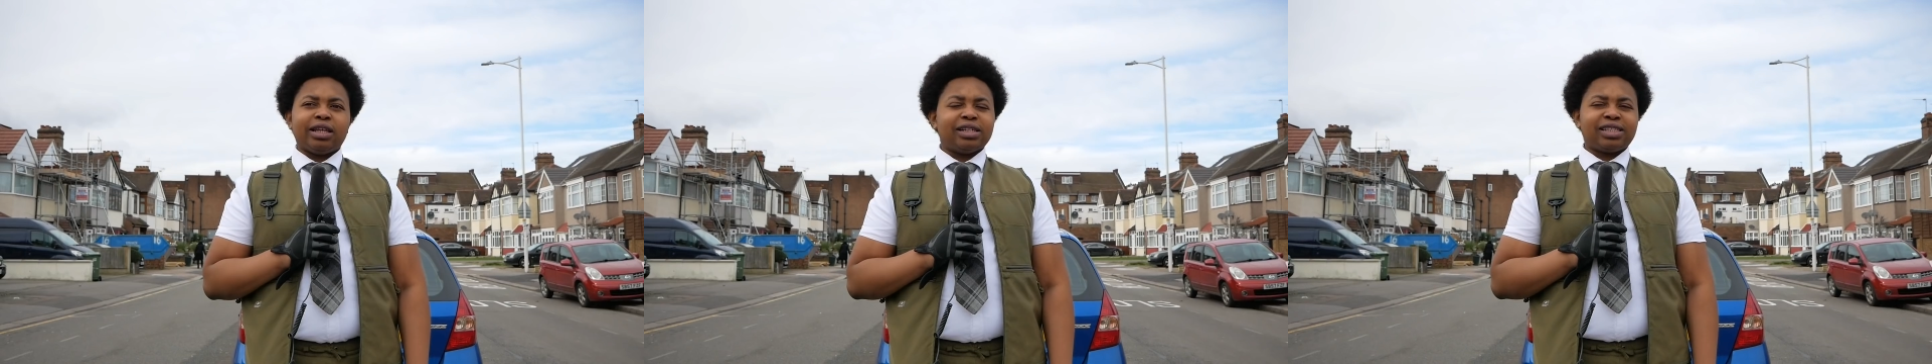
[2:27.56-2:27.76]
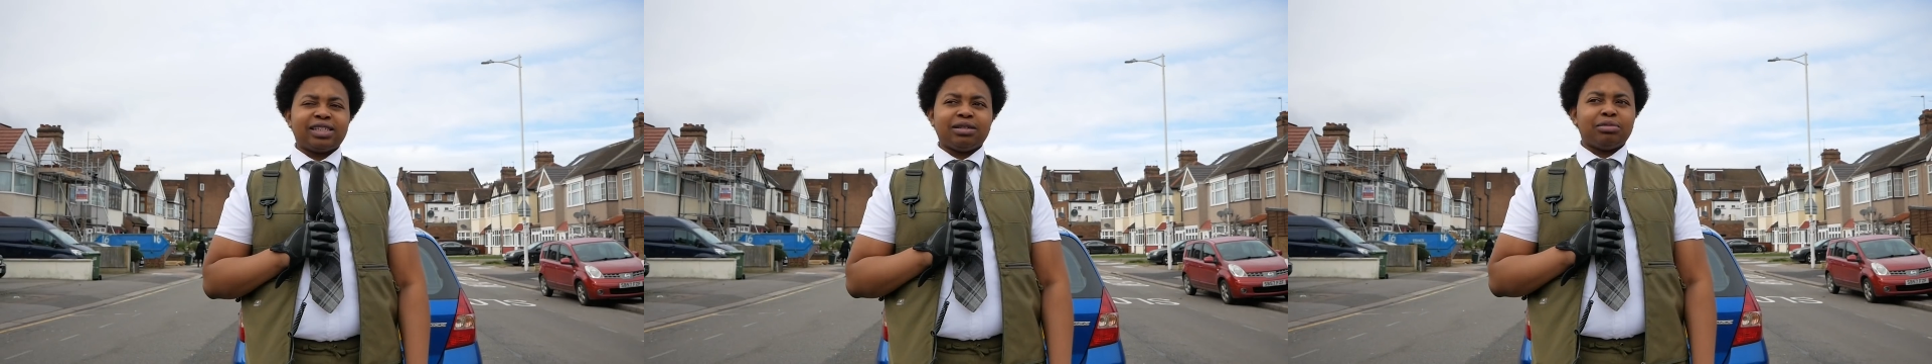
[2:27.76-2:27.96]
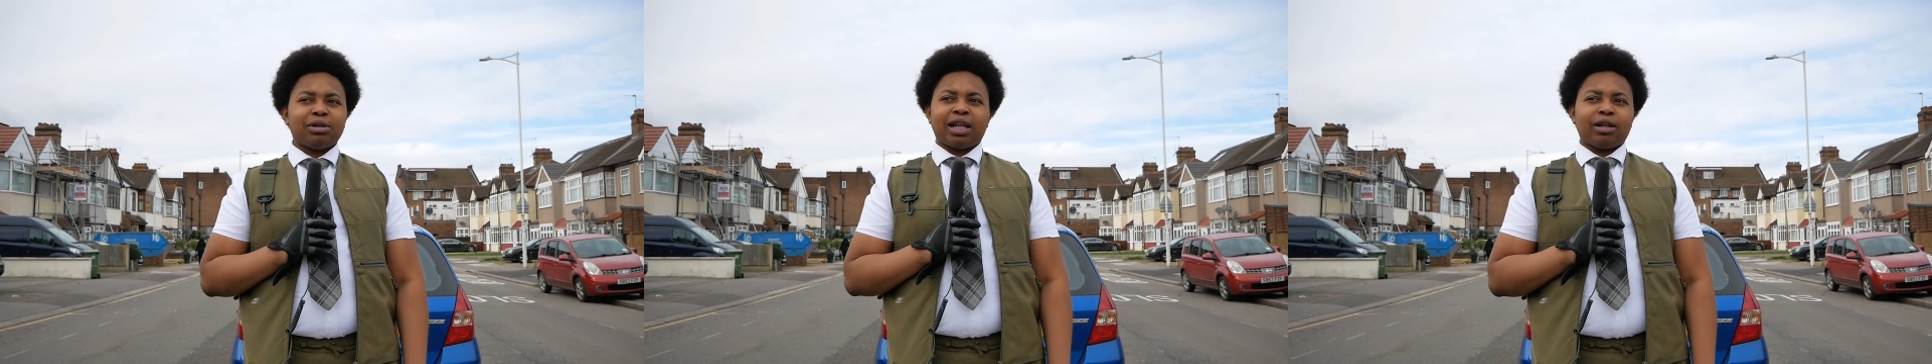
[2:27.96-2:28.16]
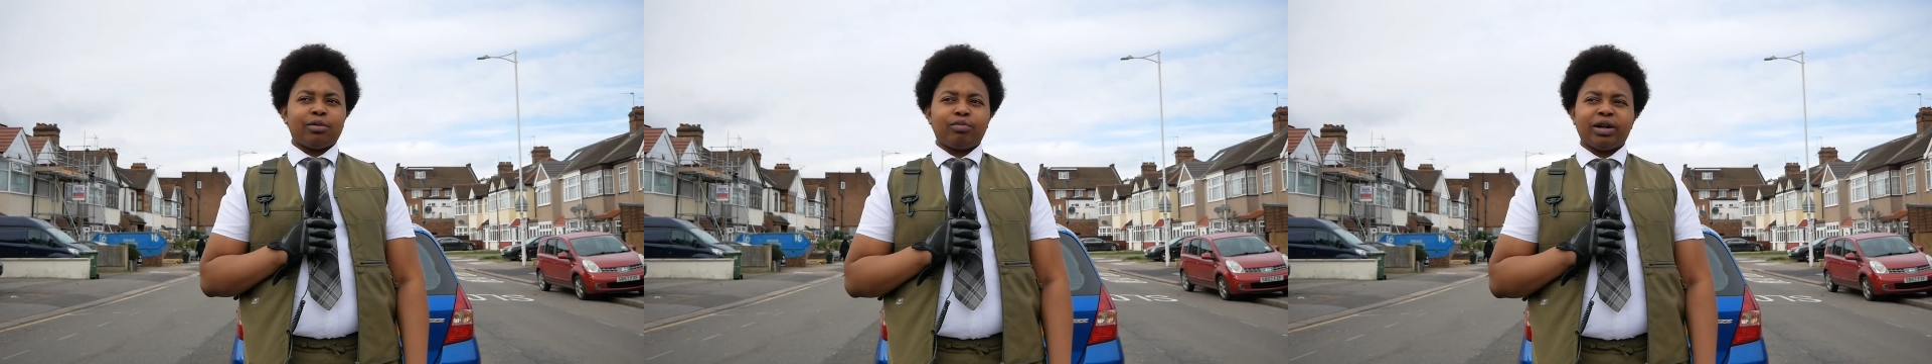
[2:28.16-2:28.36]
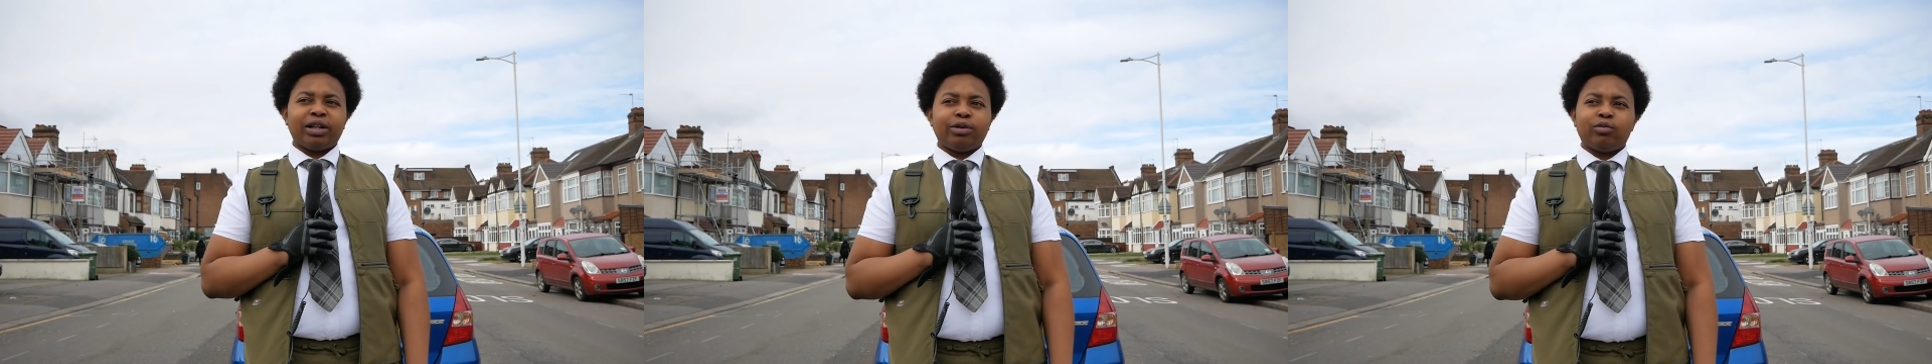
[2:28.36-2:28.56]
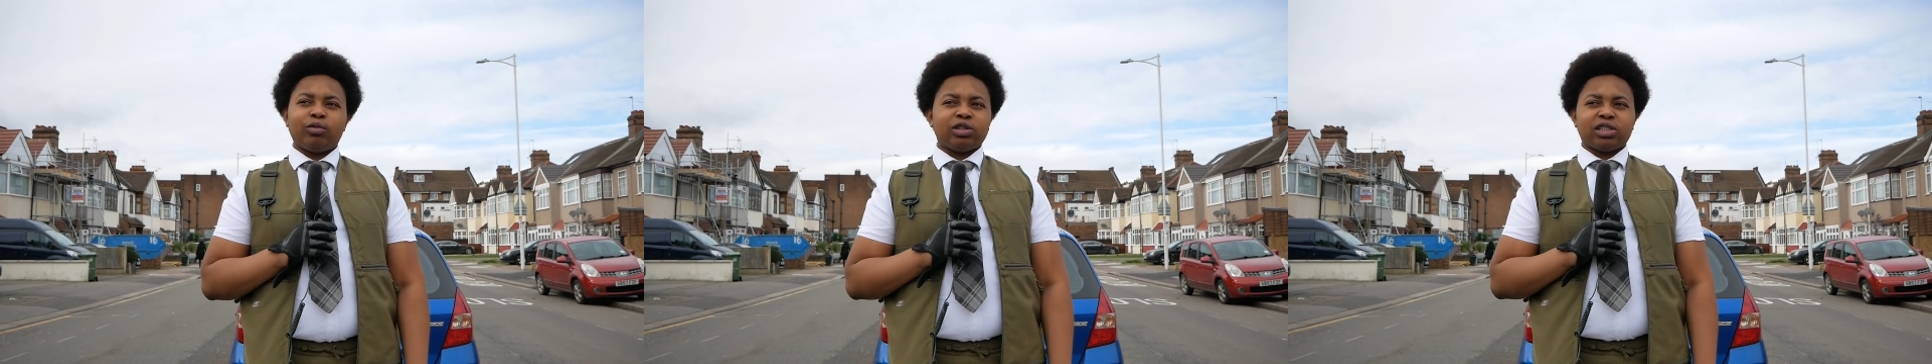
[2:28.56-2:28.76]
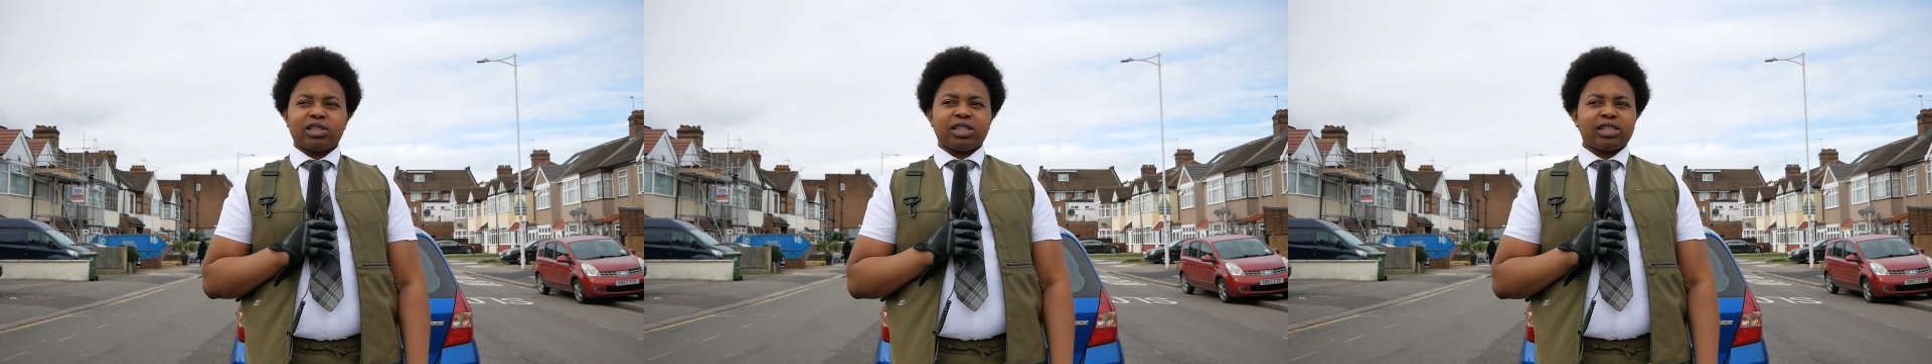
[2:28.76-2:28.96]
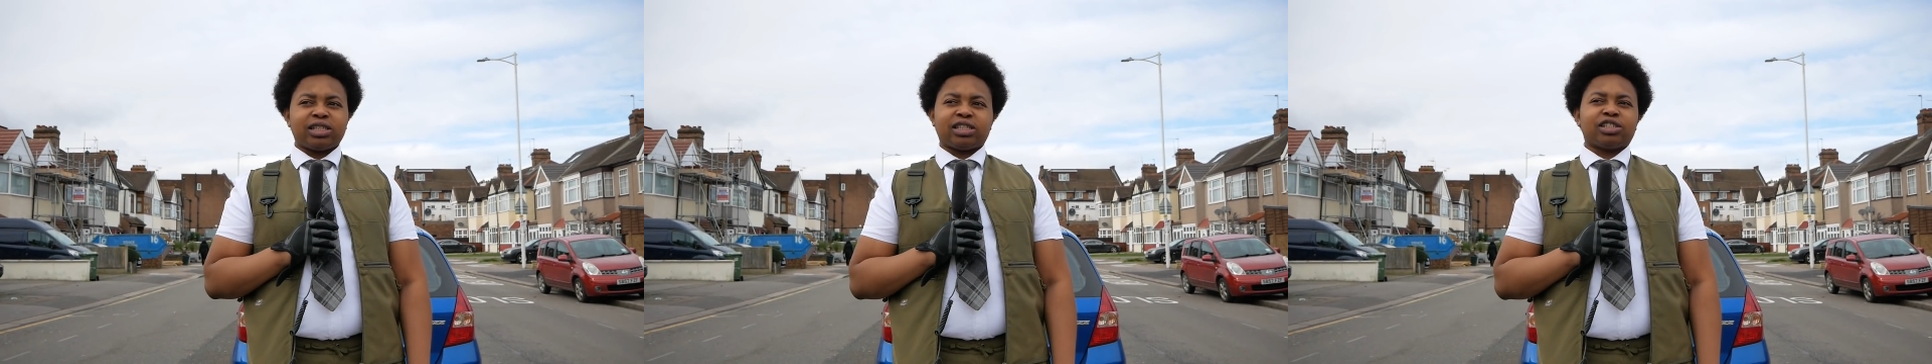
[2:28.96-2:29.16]
It seemed like the breading wasn't
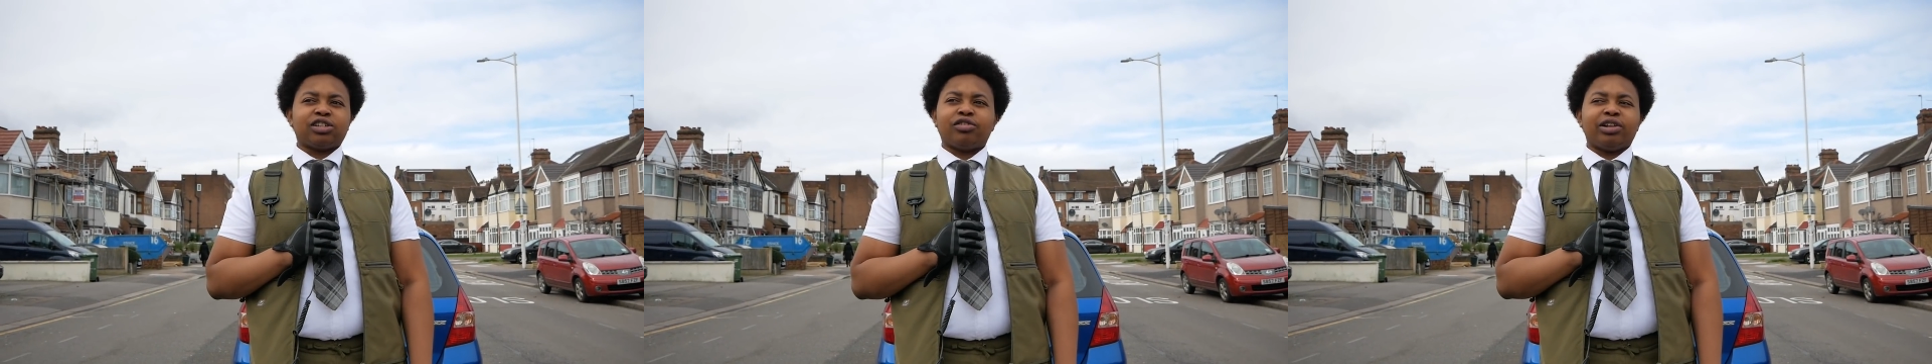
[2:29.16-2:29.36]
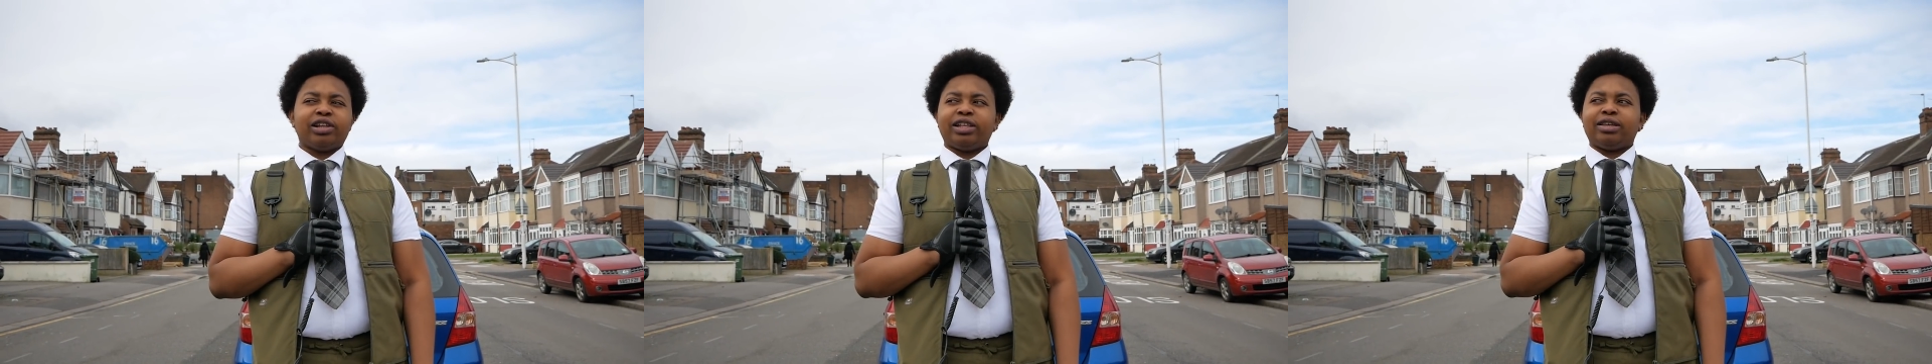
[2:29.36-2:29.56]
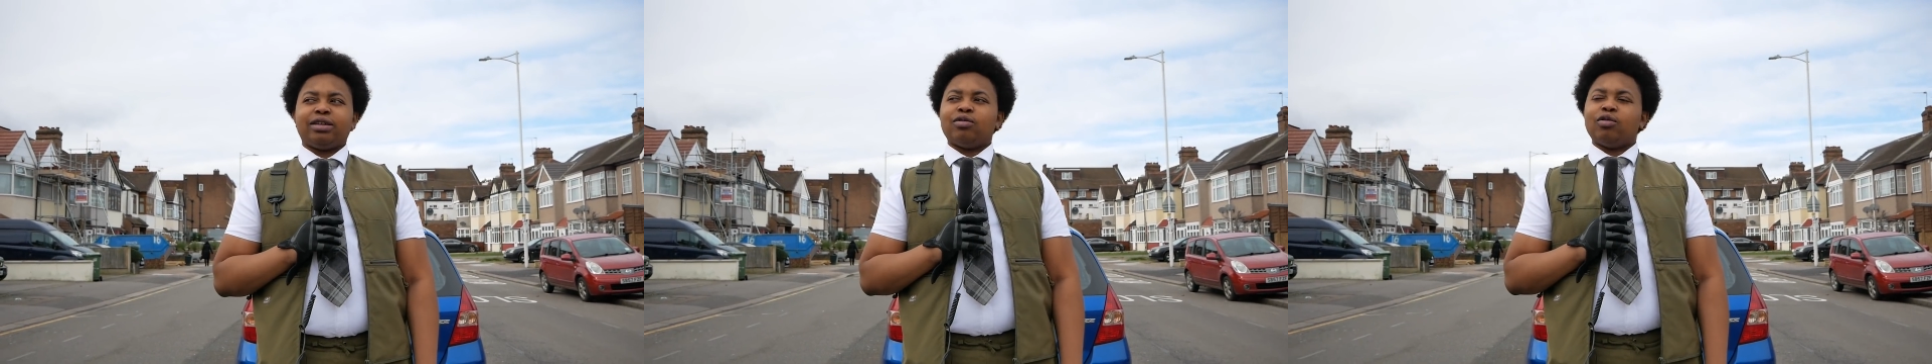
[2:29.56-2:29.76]
necessarily